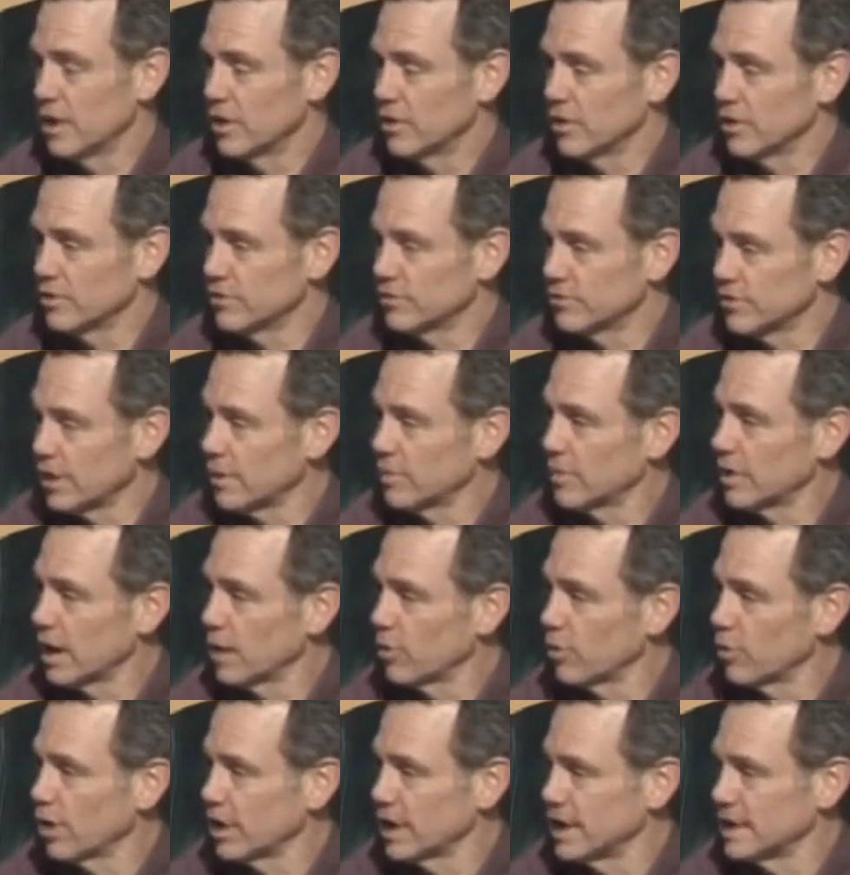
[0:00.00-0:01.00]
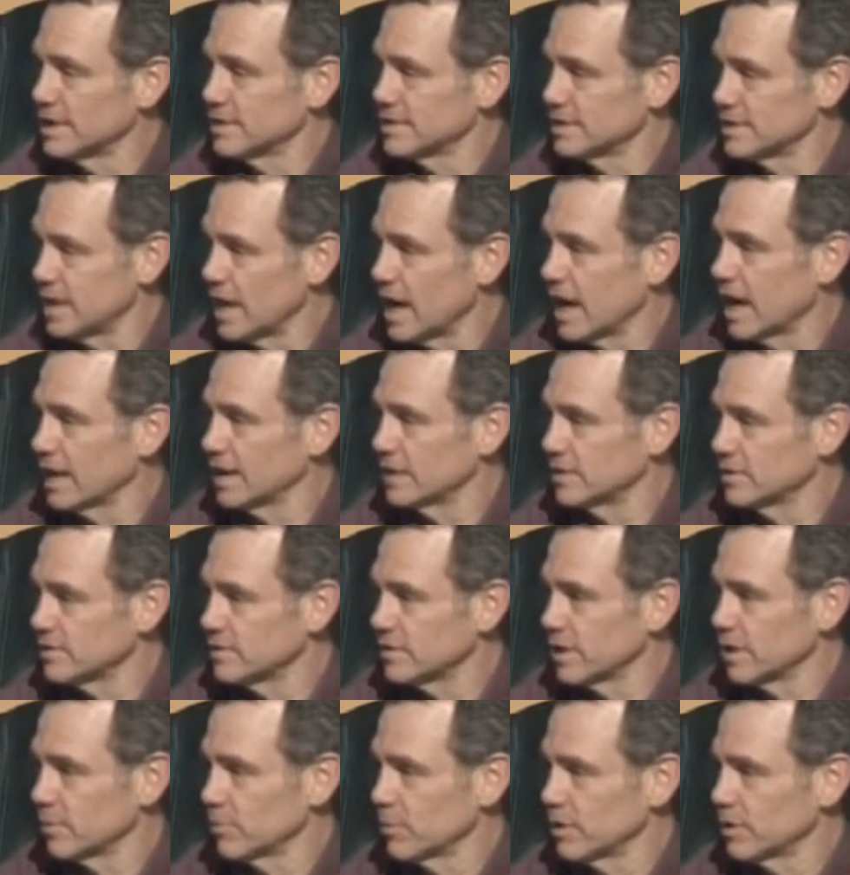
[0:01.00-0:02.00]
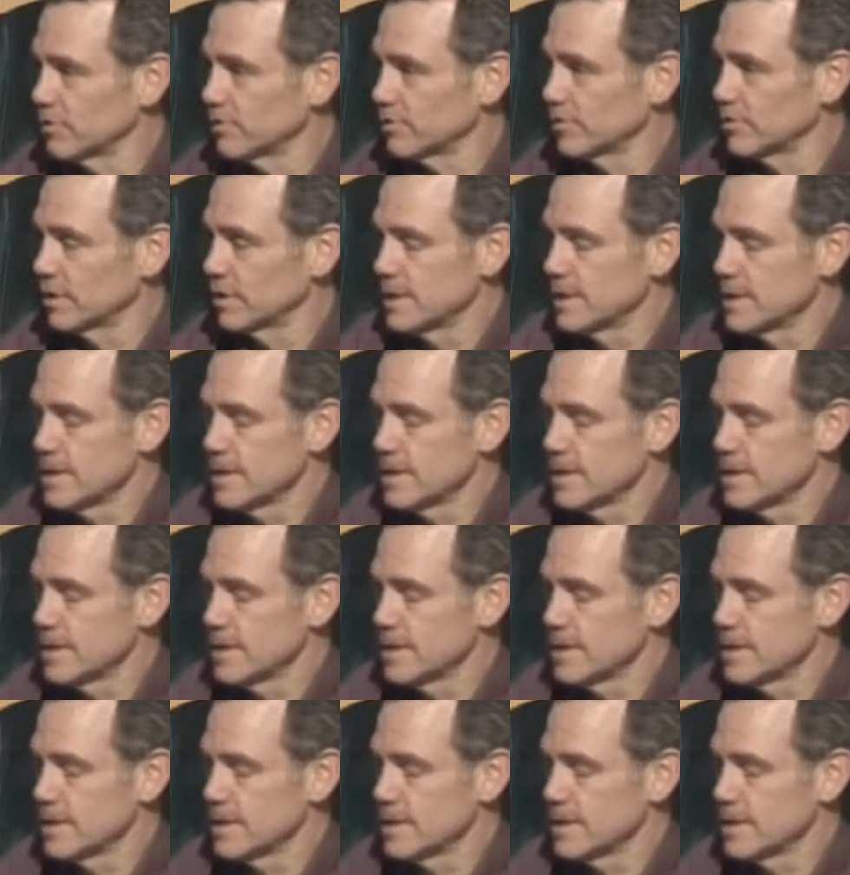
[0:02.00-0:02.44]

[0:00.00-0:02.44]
The segment I'm running is nine segments.